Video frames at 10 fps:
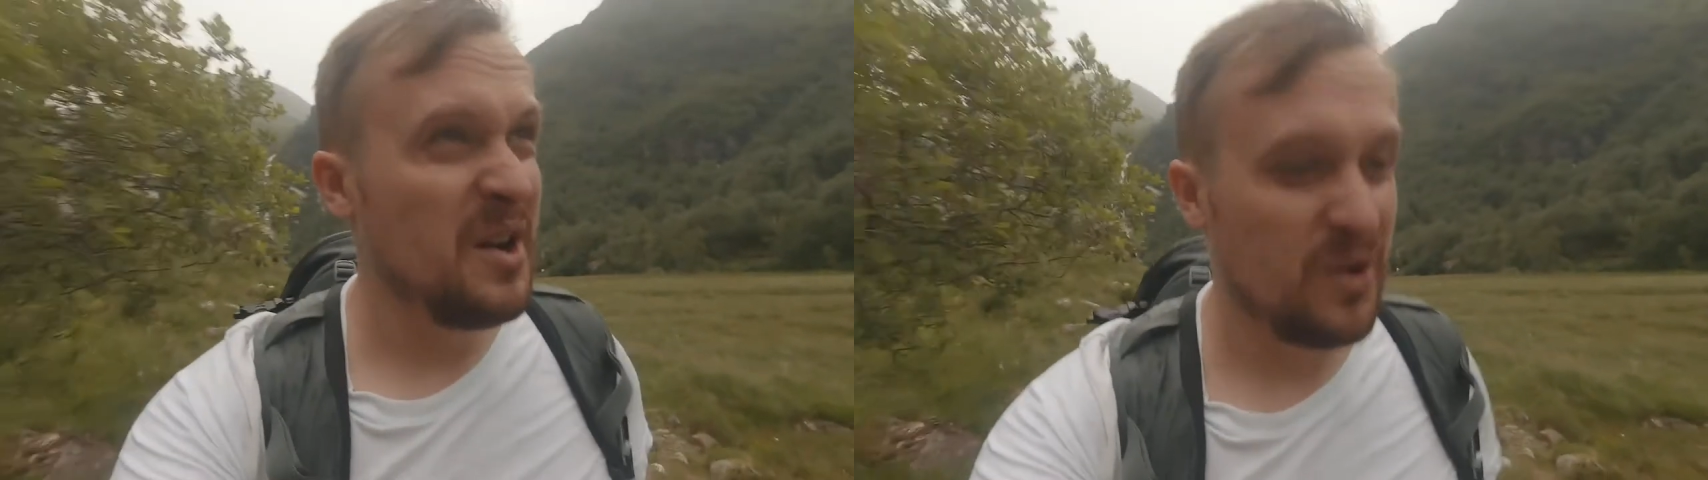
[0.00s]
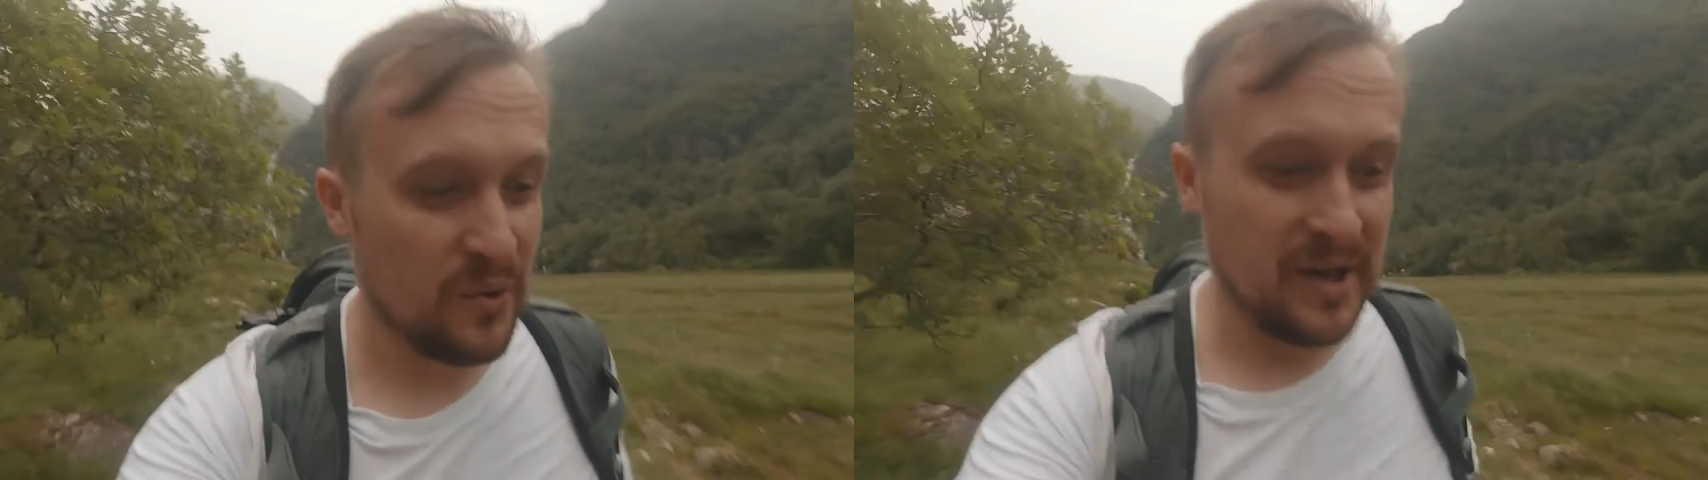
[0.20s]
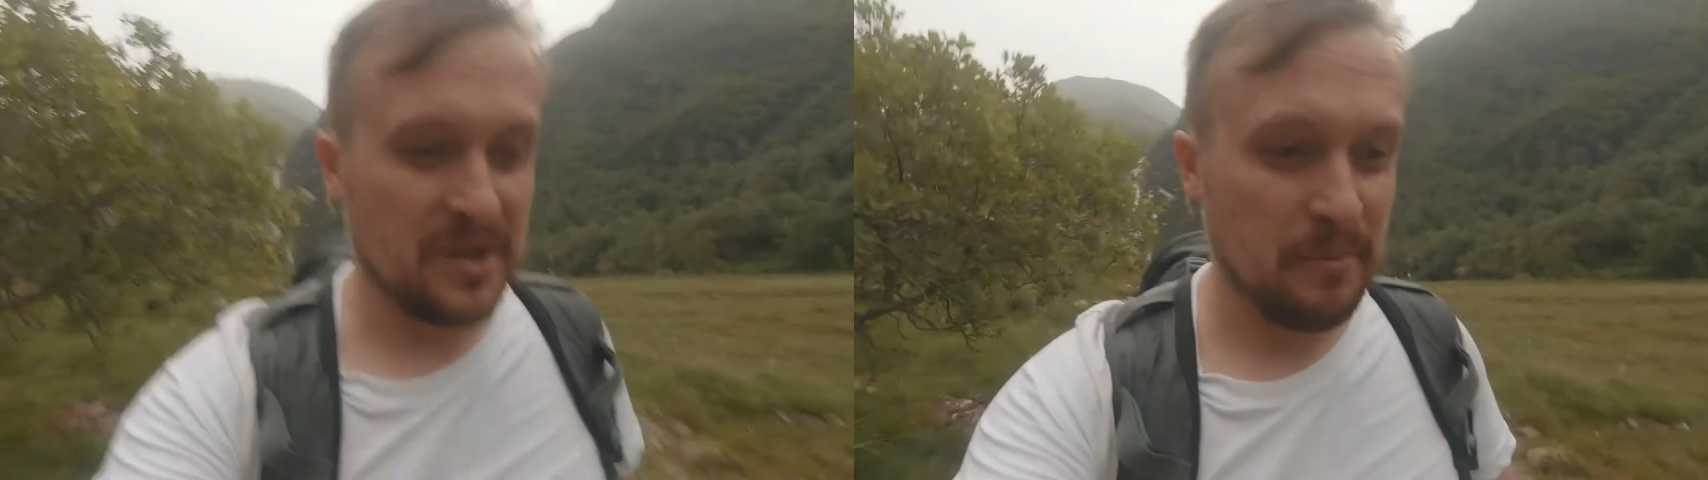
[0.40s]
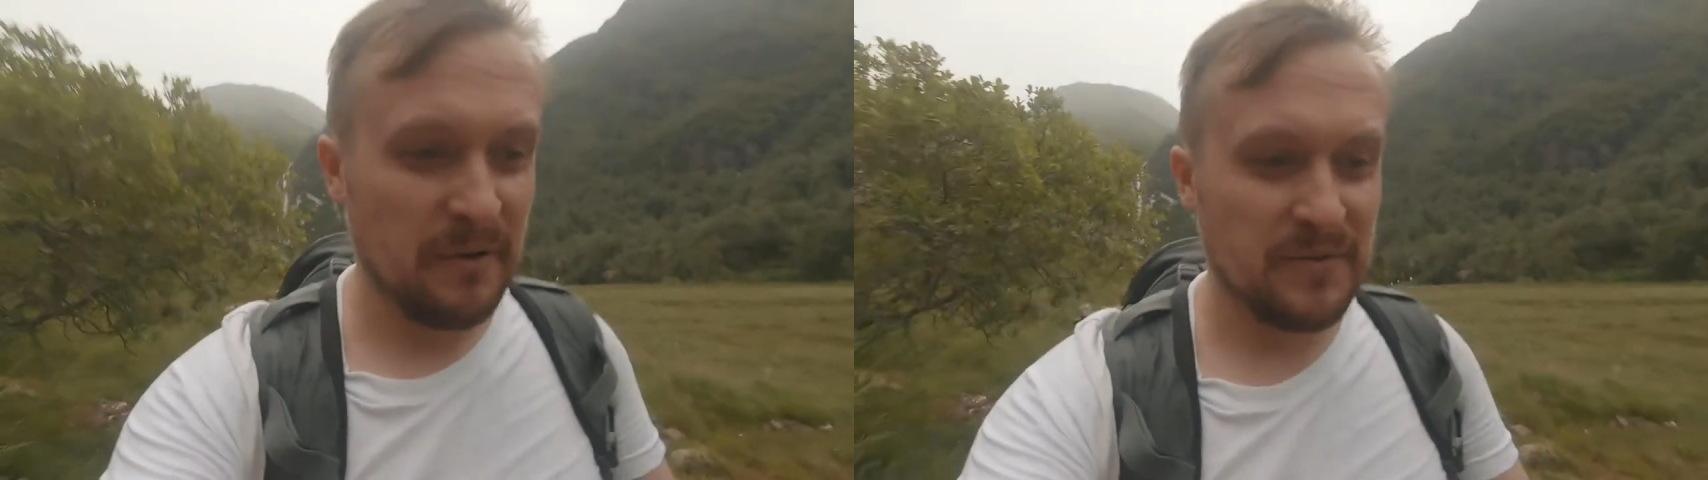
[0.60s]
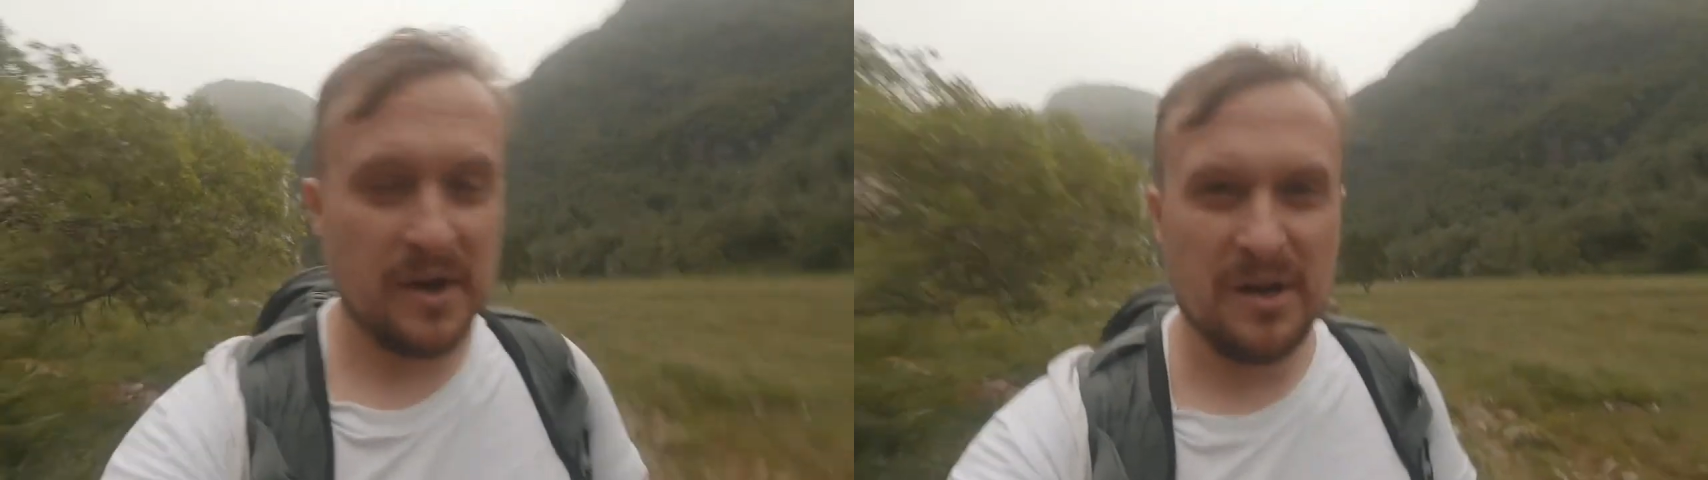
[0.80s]
right
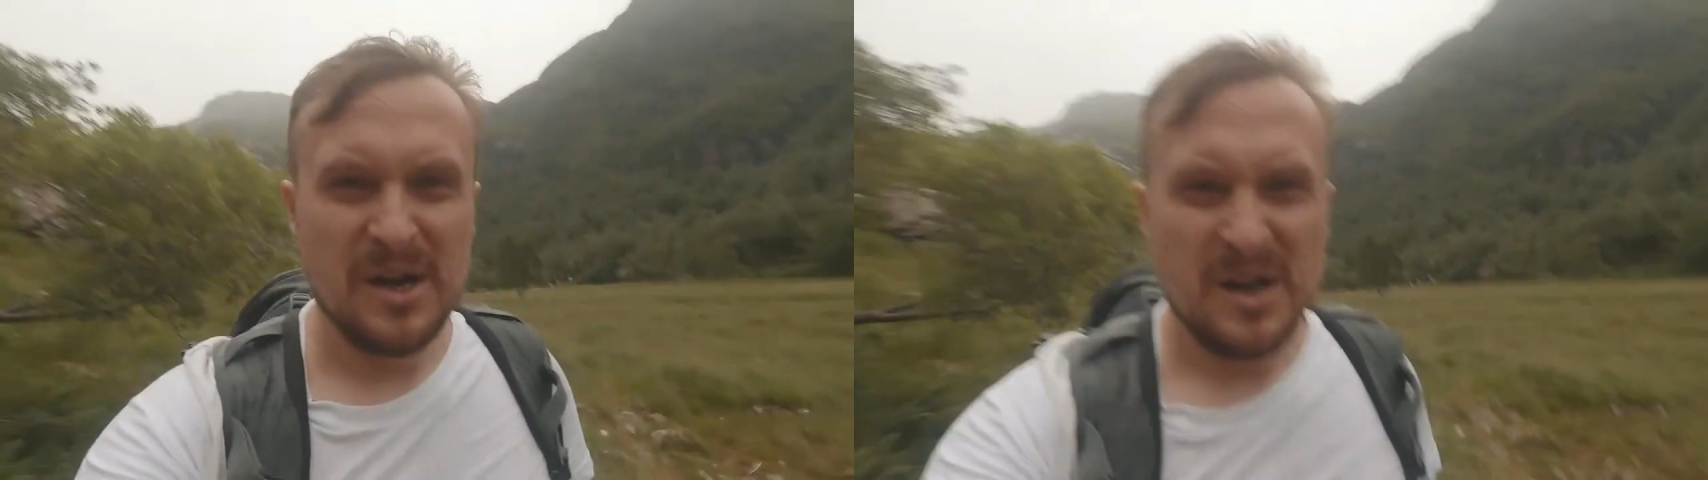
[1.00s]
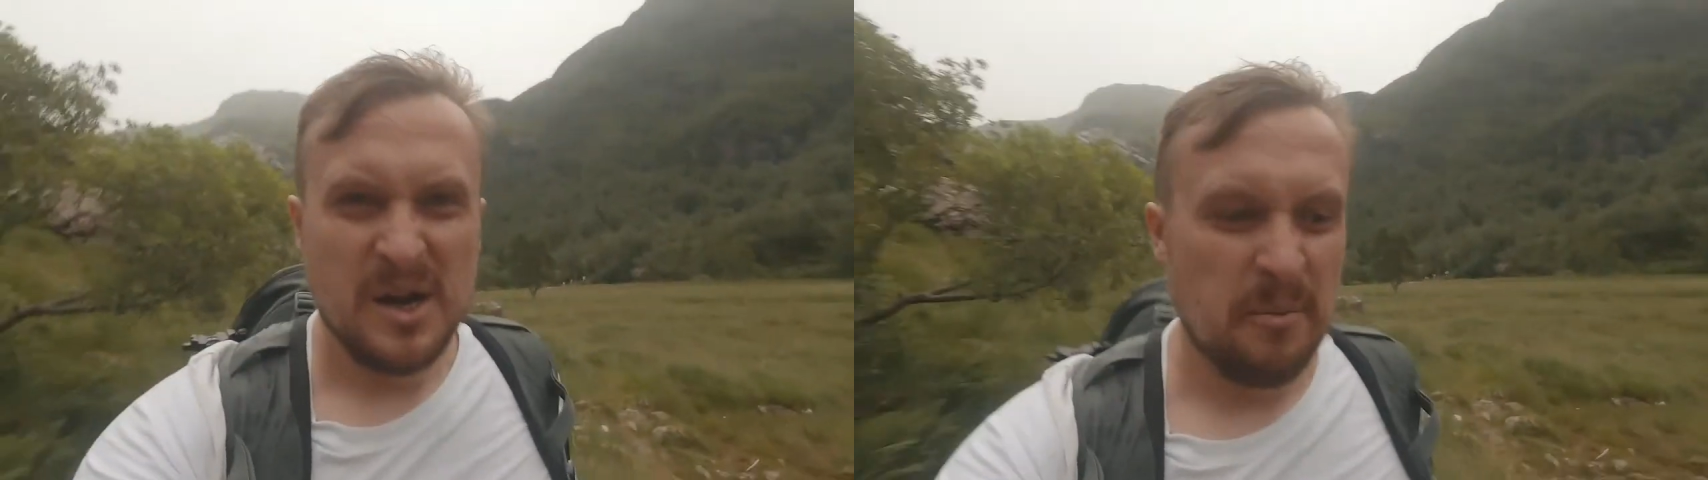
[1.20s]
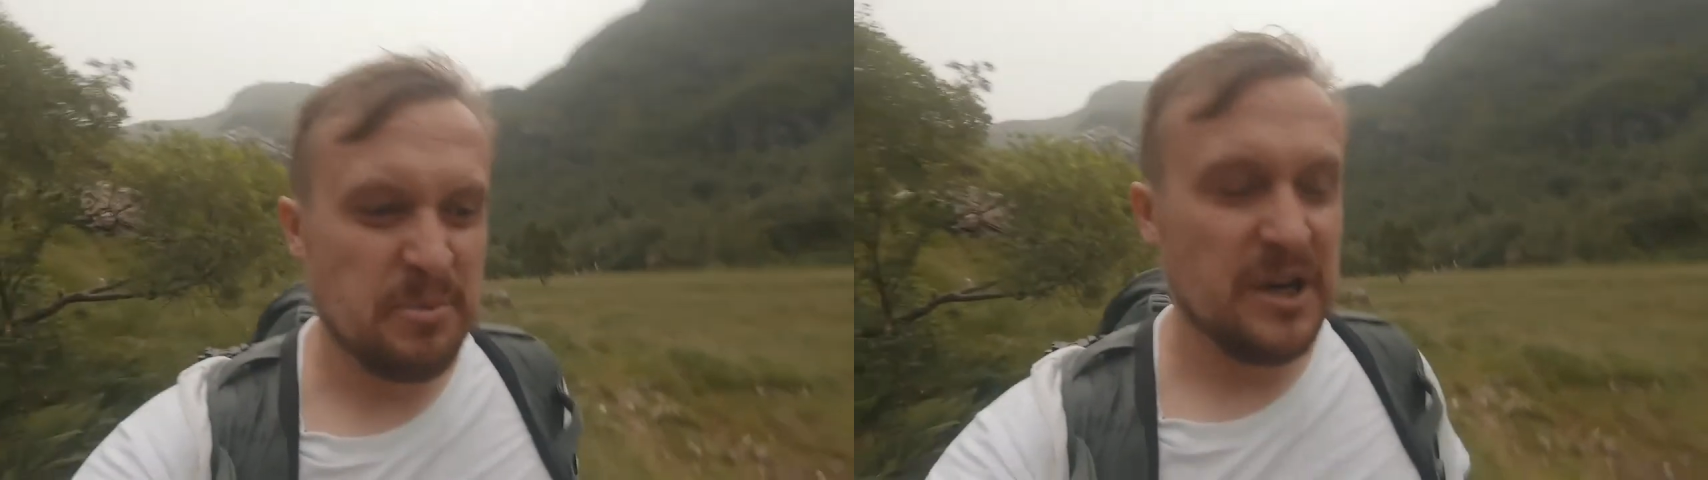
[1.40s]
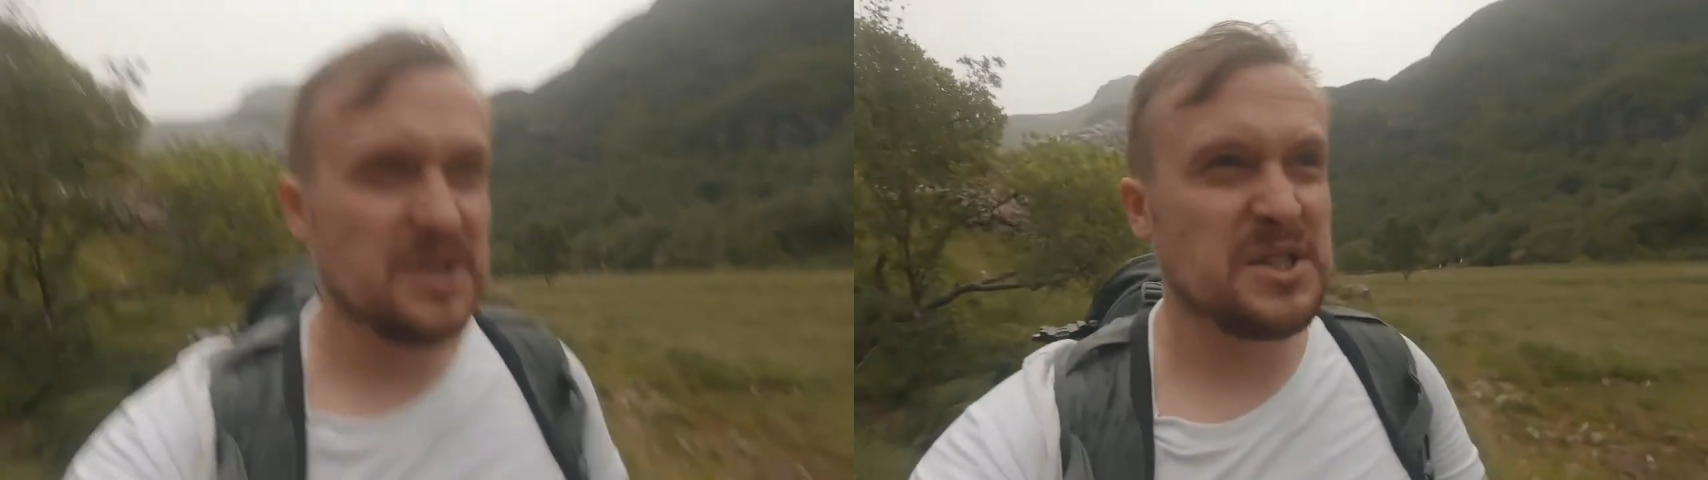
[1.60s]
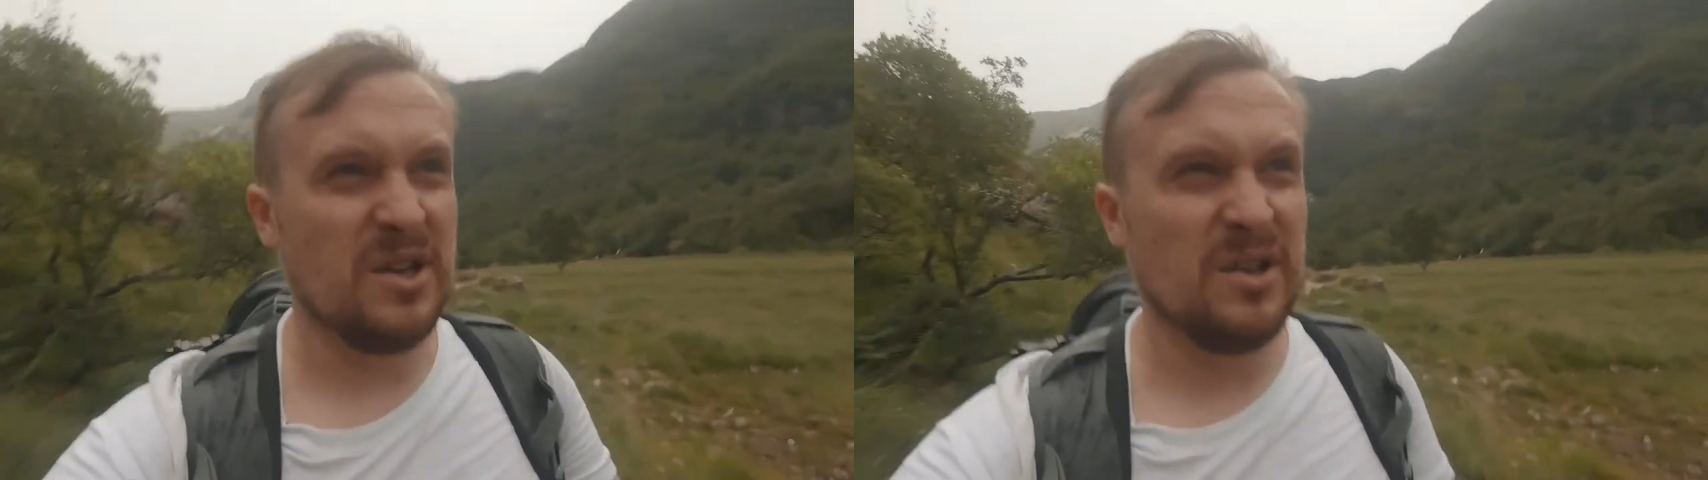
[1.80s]
above the
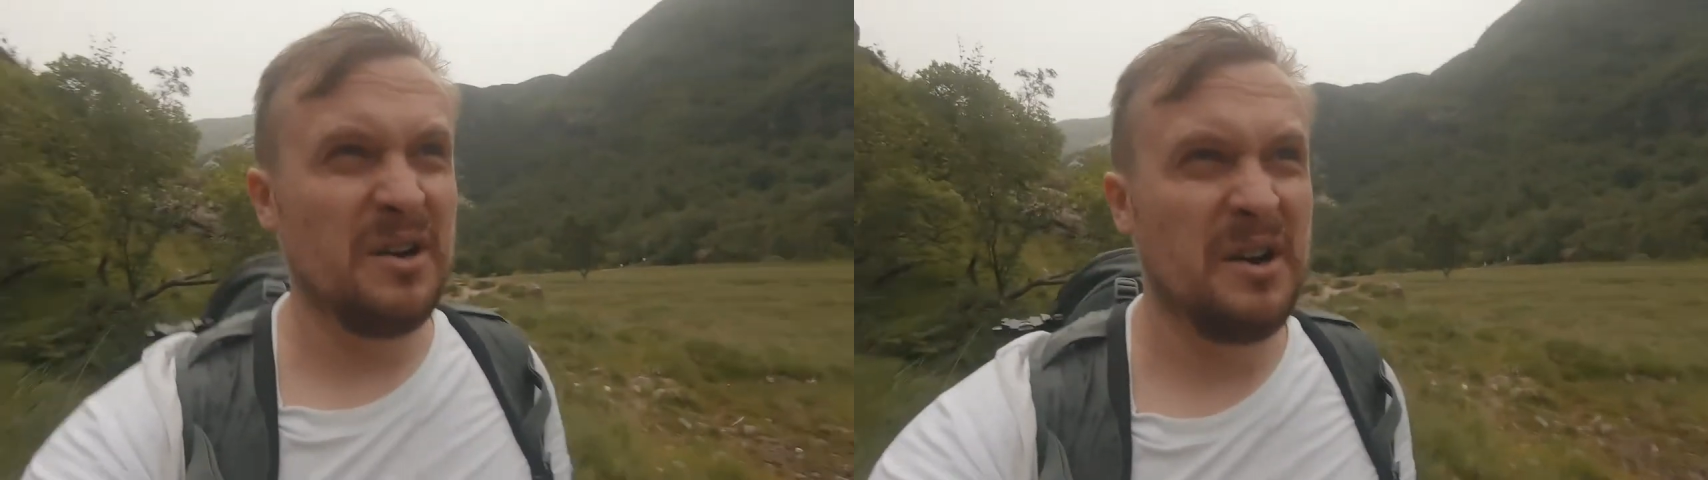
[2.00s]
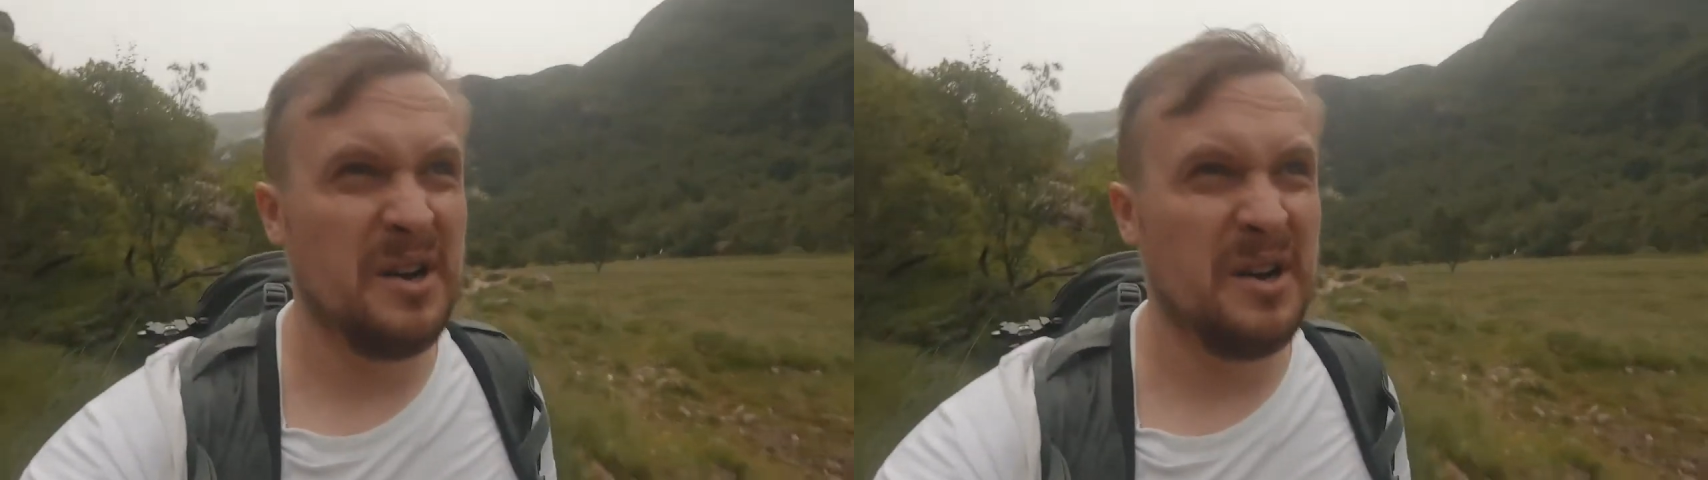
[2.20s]
peaks here